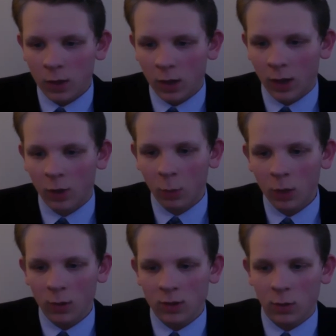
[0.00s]
Nobody
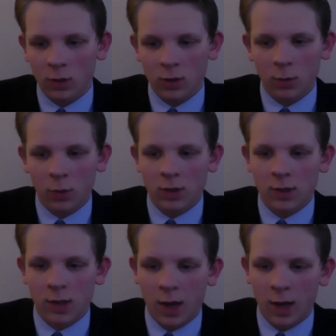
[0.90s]
wants to watch another person
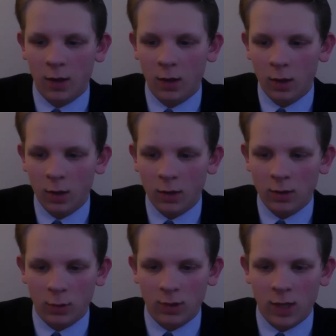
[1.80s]
die,
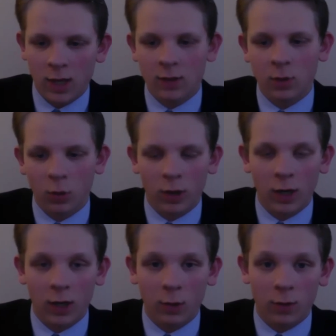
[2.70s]
so it takes a toll on
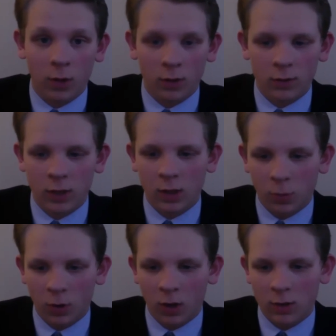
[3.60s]
anyone involved in the
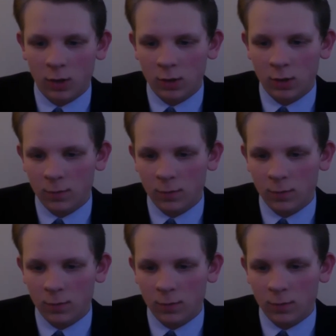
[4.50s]
process.